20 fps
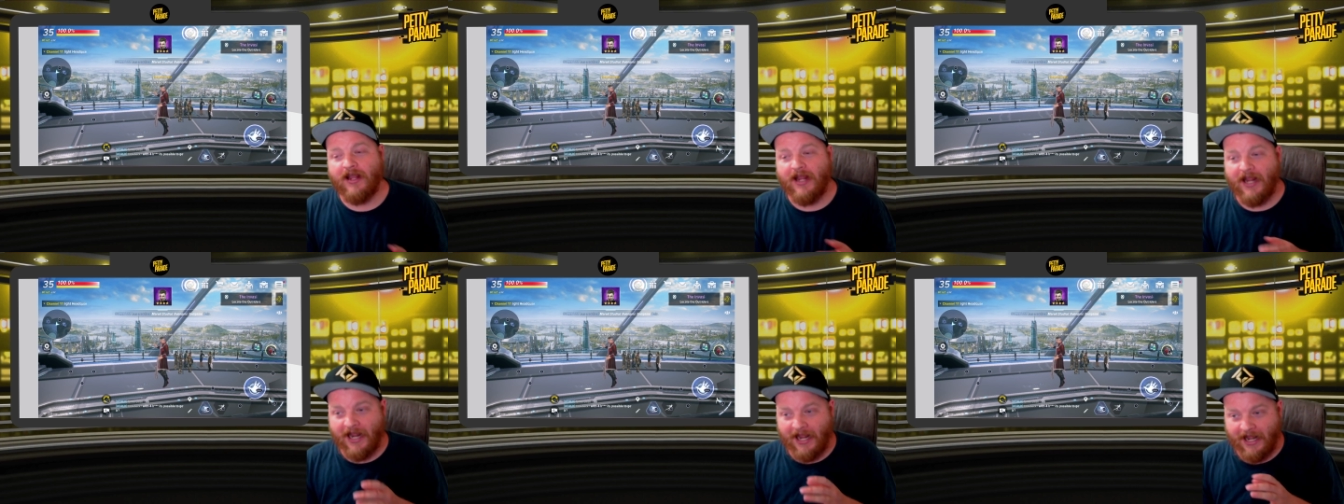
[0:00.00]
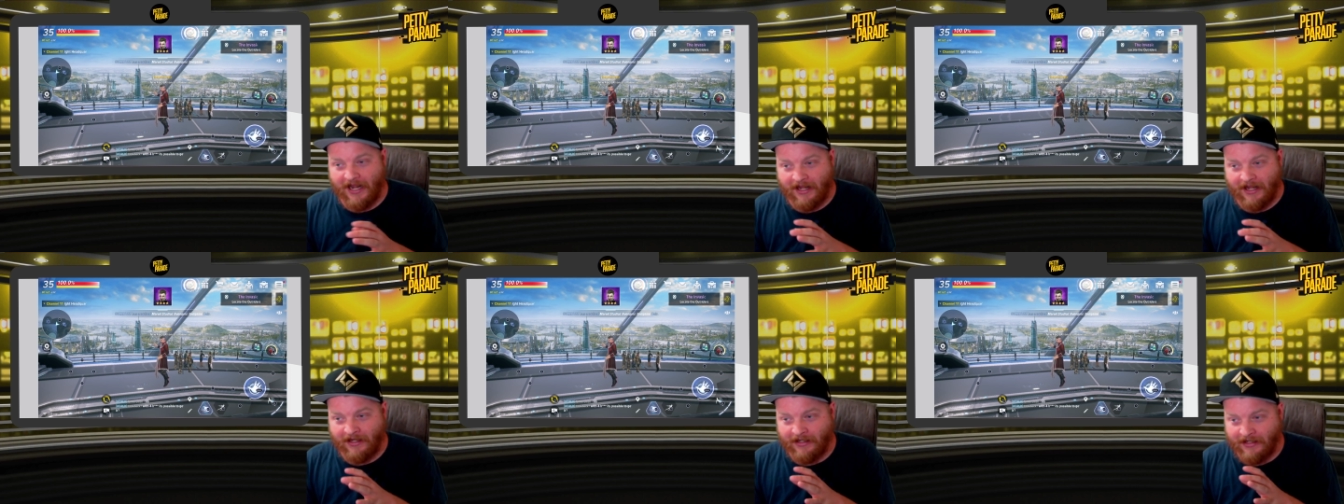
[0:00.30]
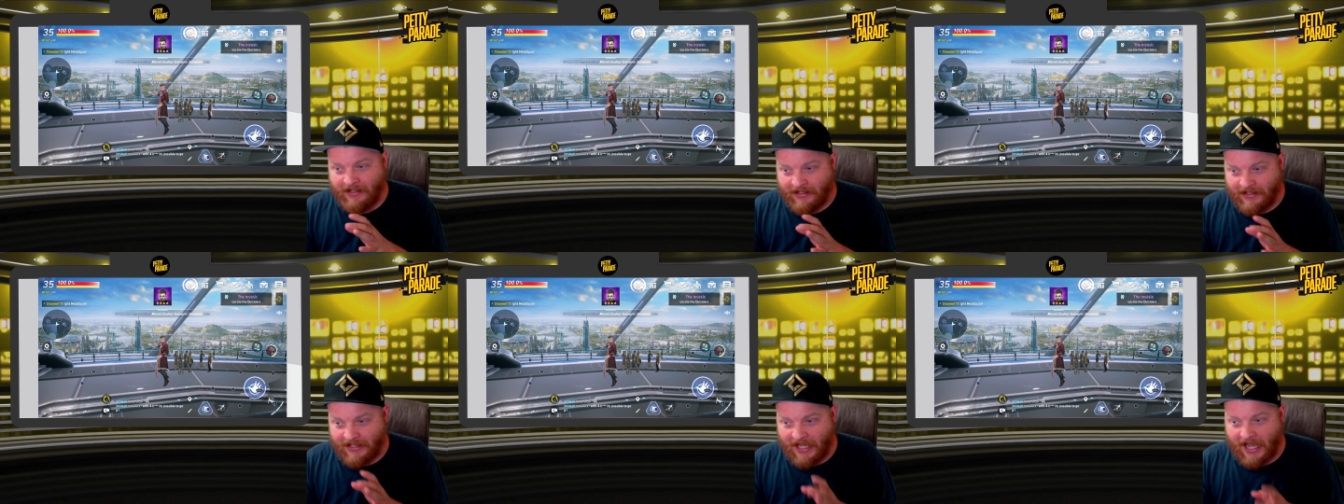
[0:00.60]
And
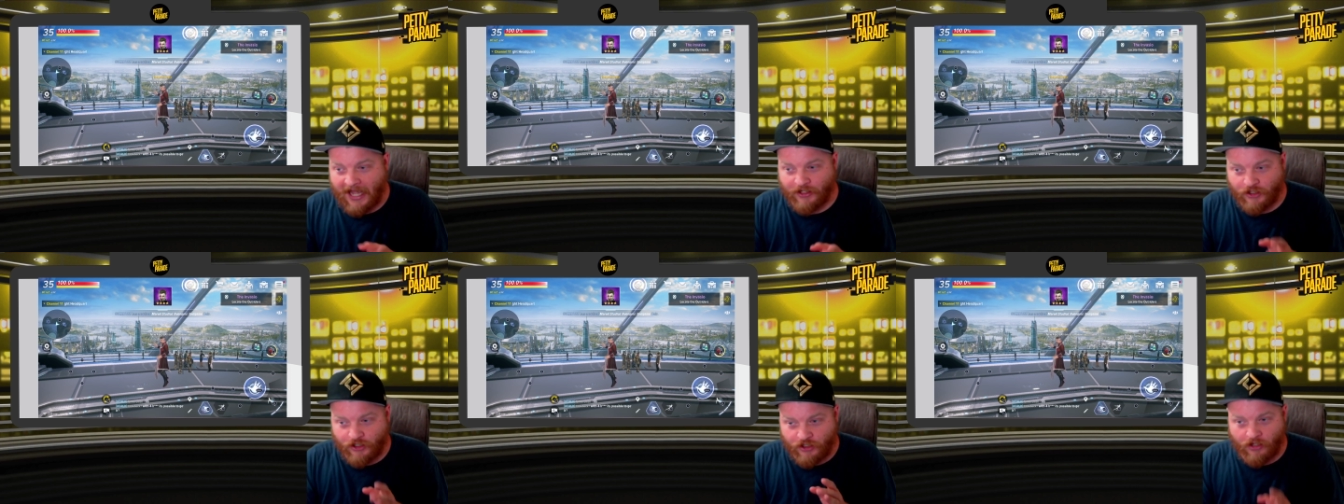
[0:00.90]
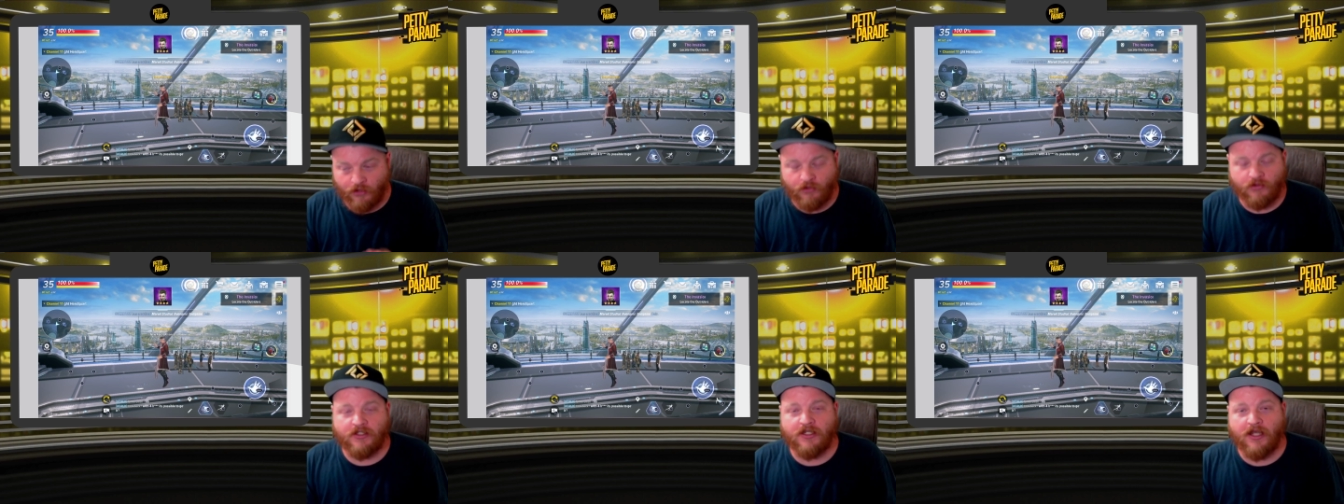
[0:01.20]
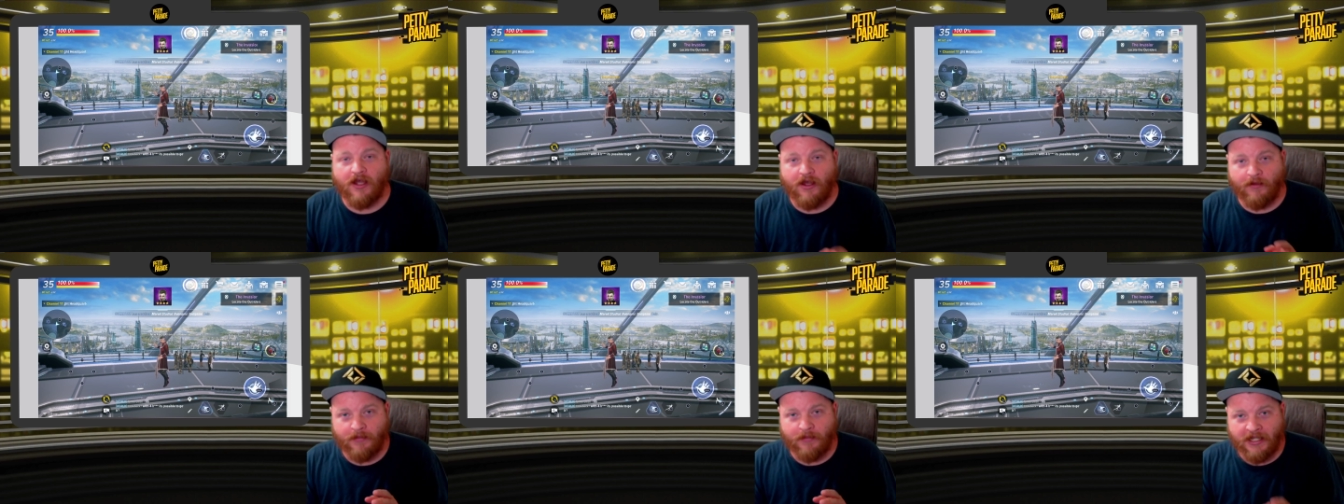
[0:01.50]
that shows
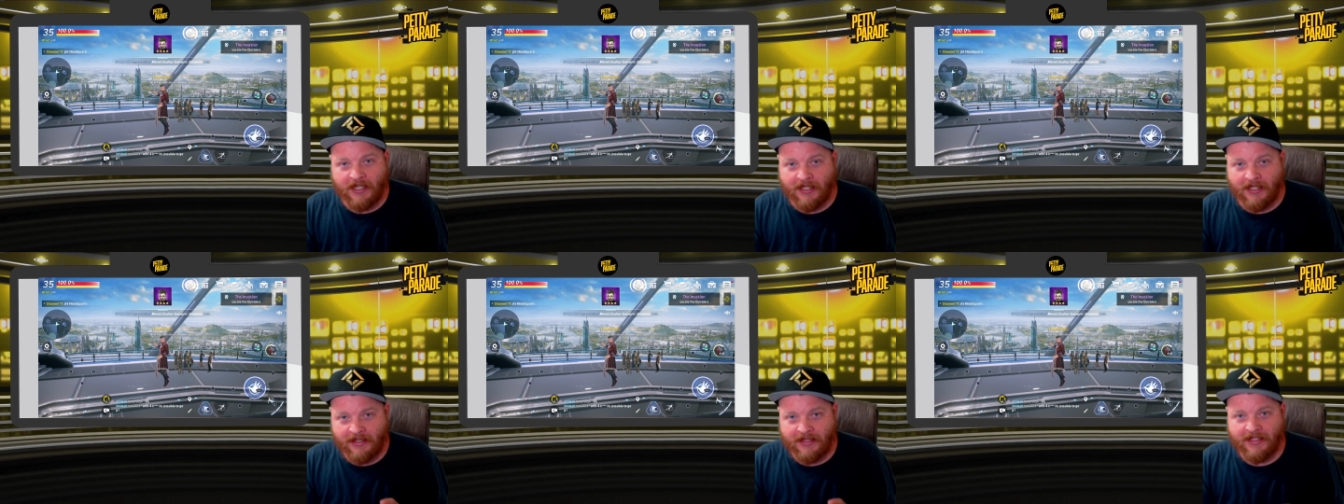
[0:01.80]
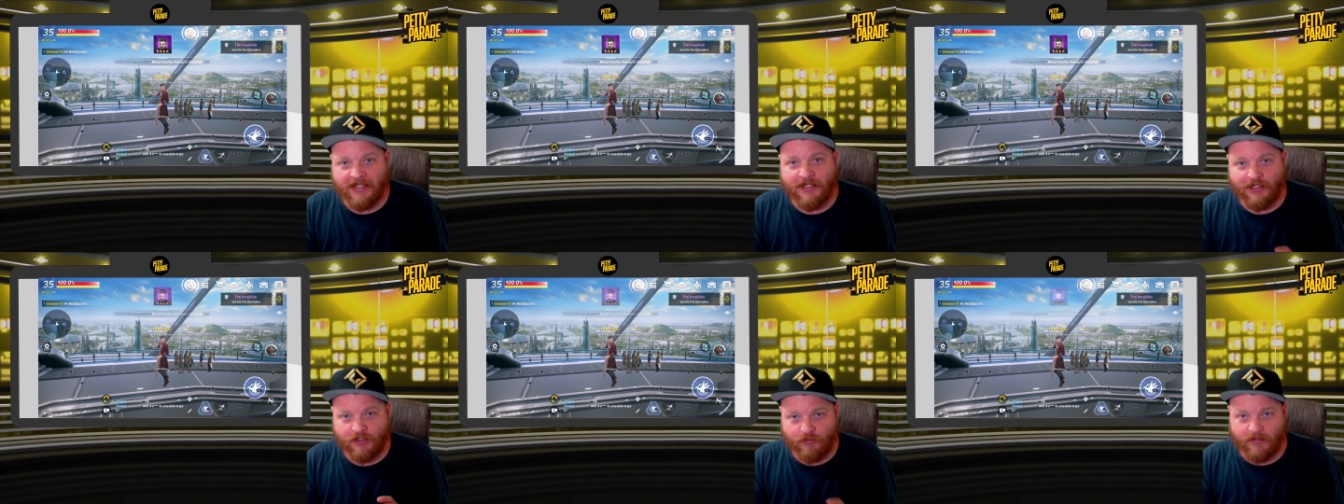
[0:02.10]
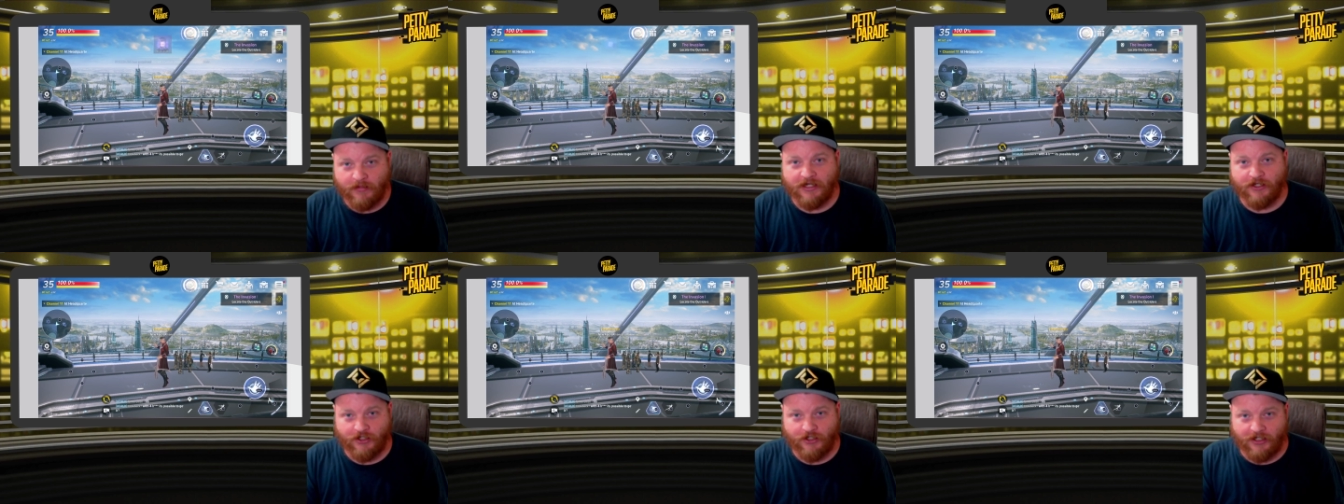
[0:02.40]
up in these
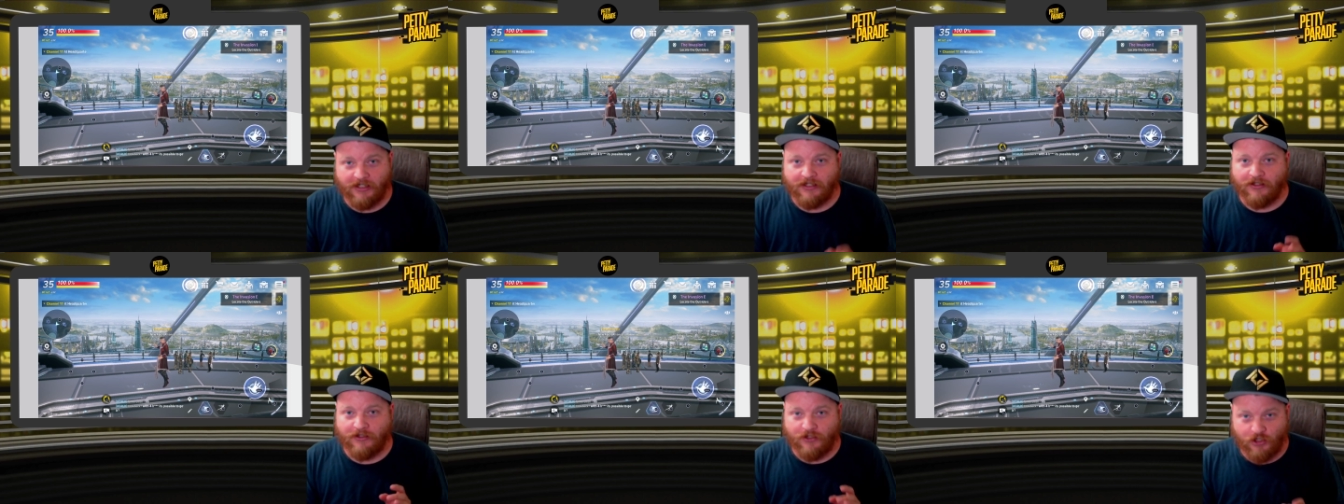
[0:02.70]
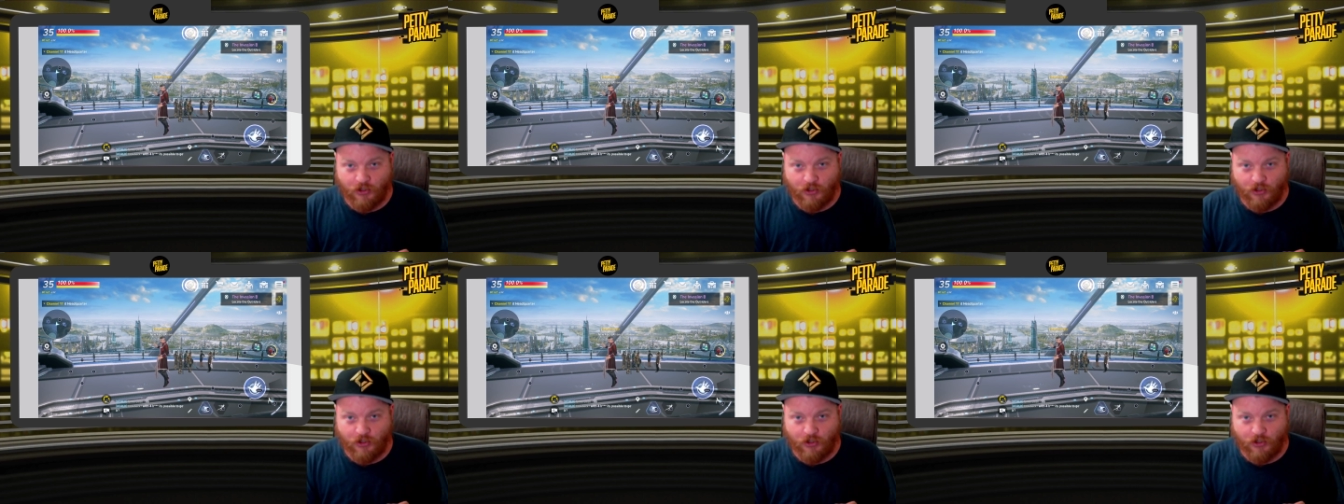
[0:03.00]
missions.